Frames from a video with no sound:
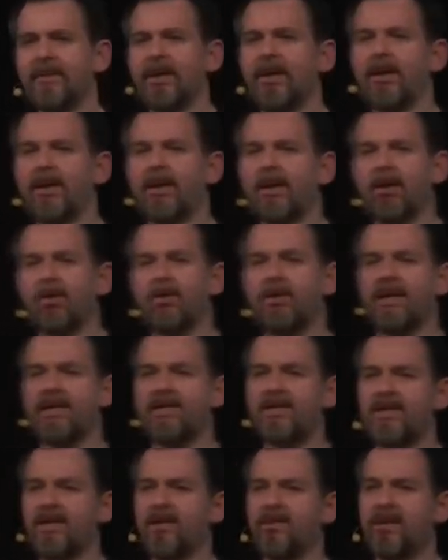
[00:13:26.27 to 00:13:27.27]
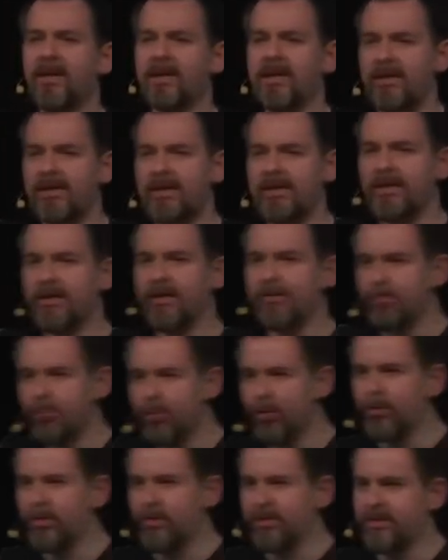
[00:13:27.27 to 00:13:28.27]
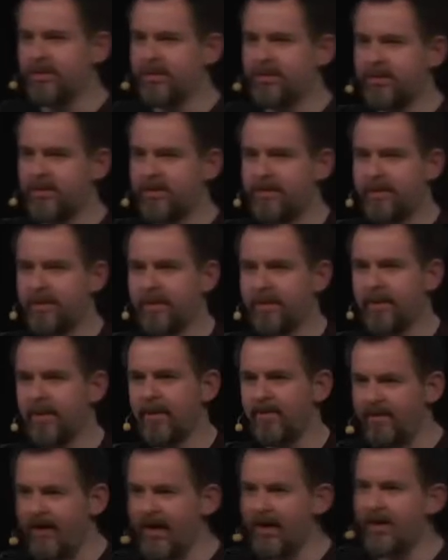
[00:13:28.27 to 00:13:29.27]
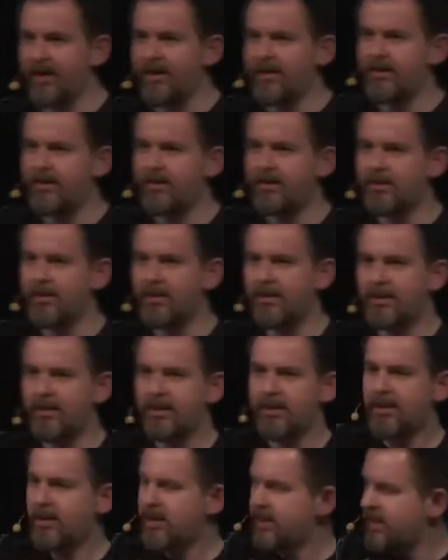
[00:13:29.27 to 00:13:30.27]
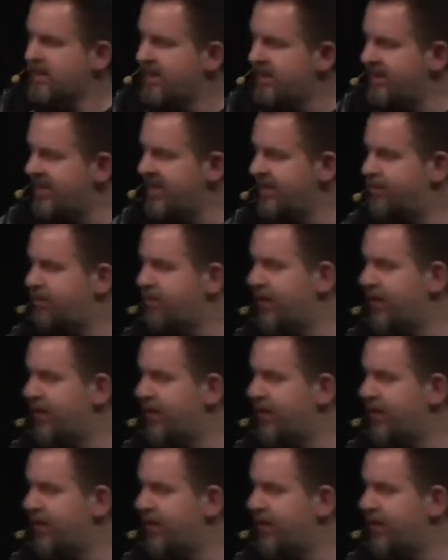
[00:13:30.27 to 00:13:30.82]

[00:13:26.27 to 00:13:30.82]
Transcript: So that's hard to understand. But